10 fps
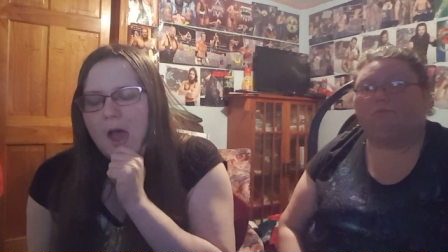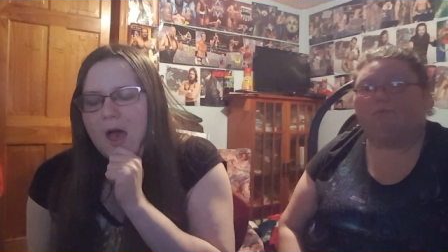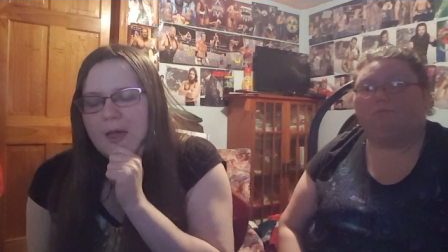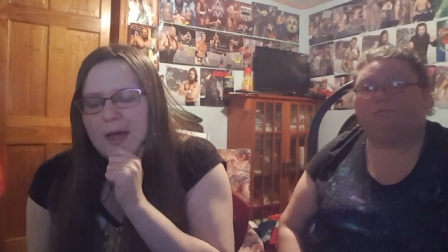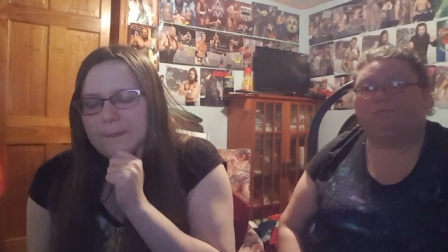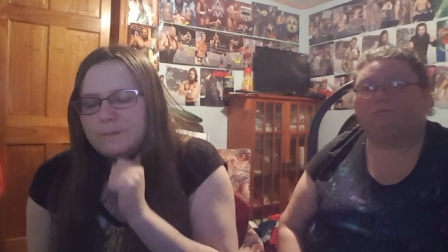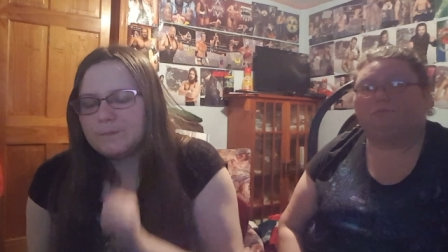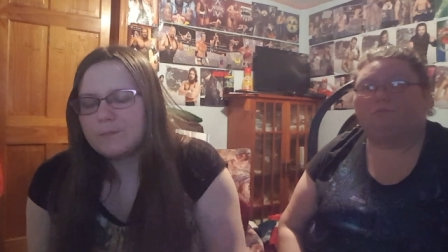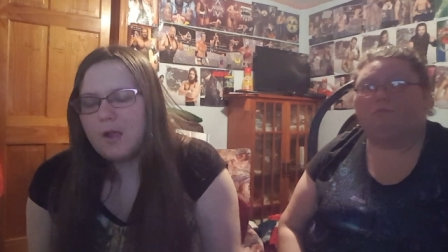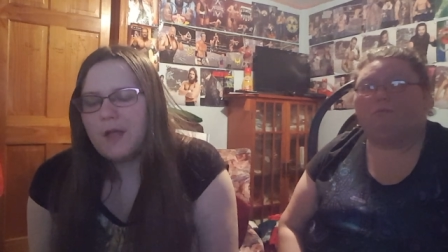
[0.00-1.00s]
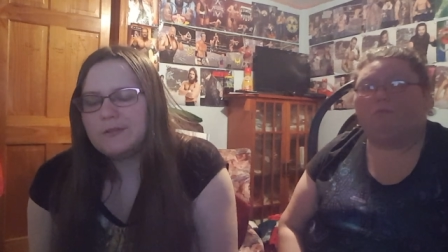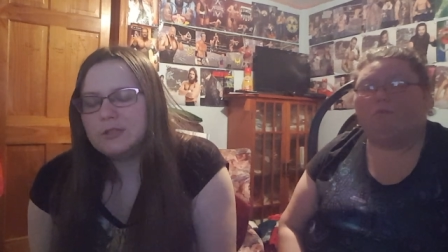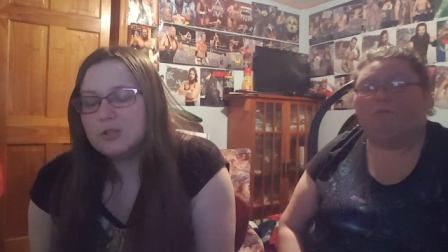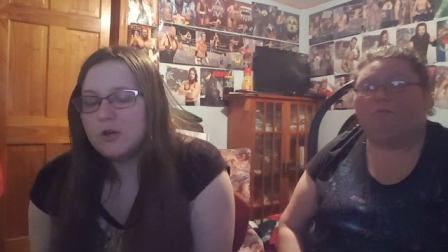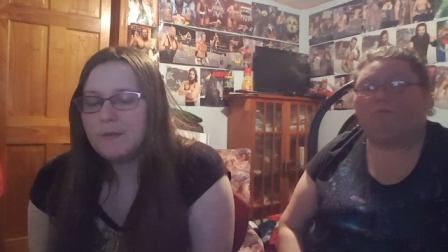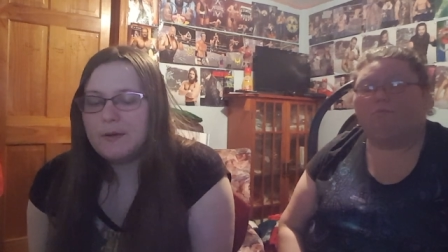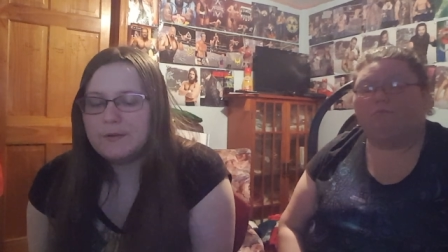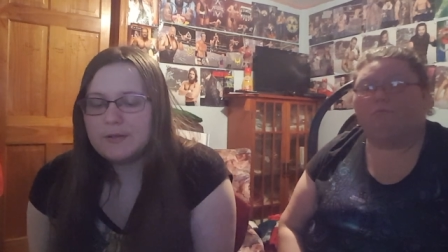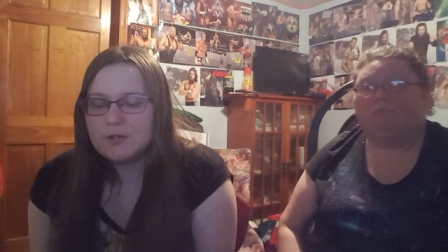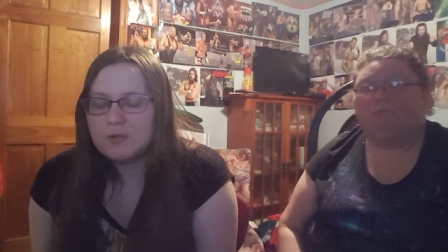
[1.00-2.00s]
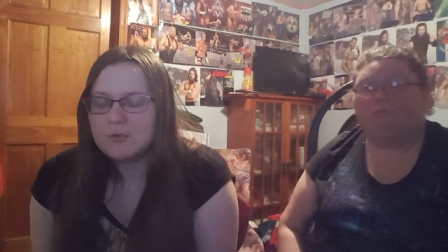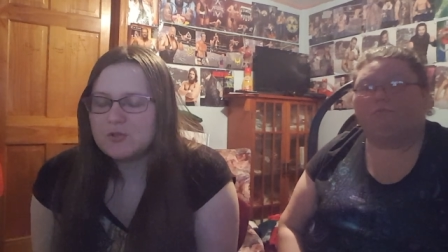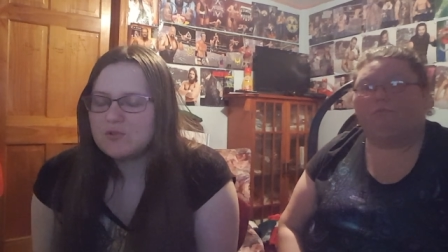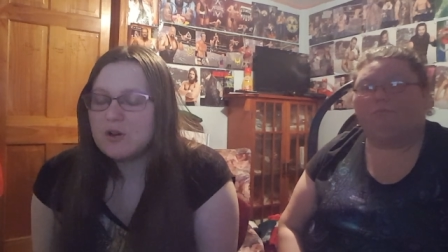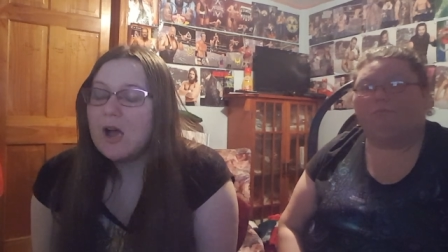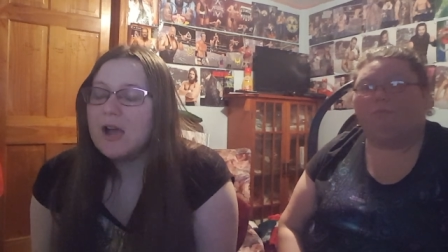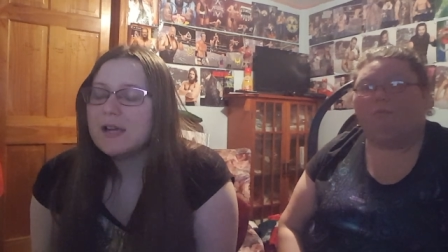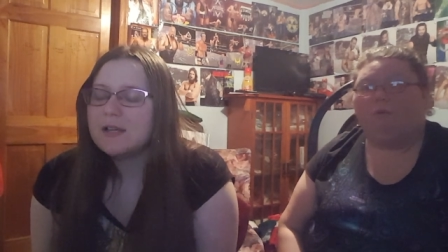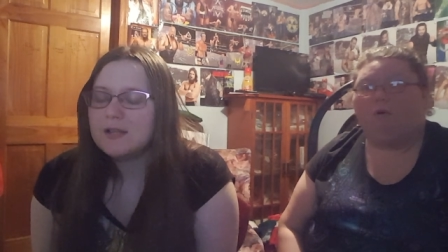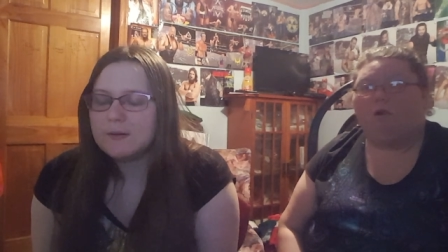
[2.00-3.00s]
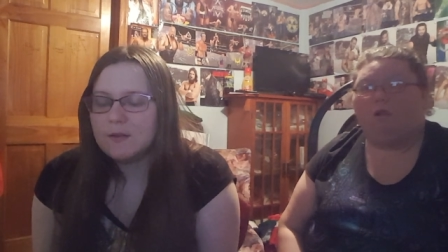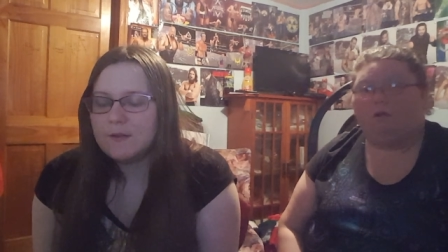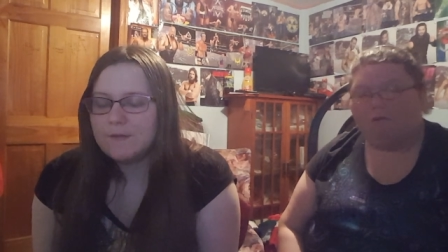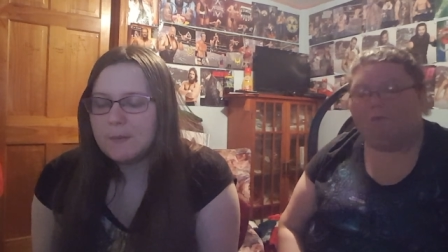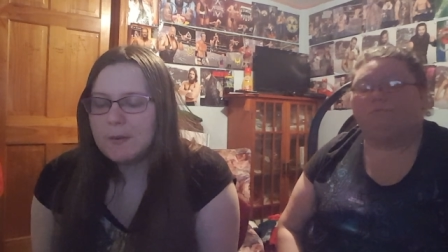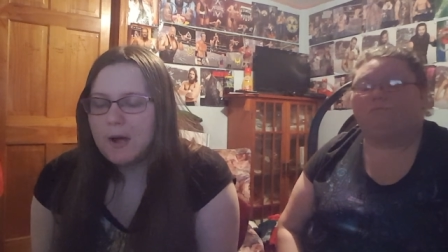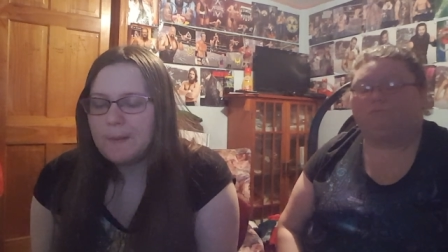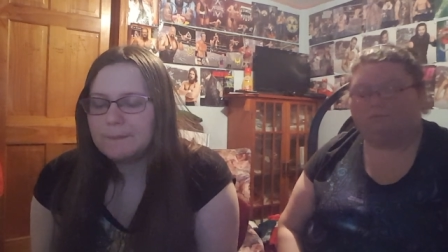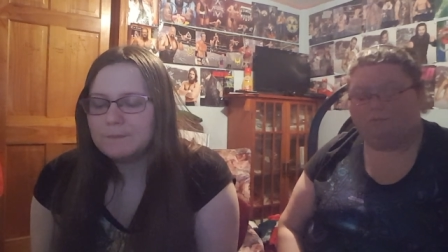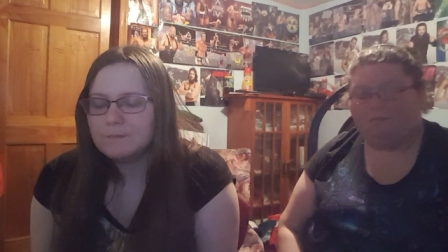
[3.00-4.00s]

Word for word: And um, then he, Cedric was trying, he lift him up,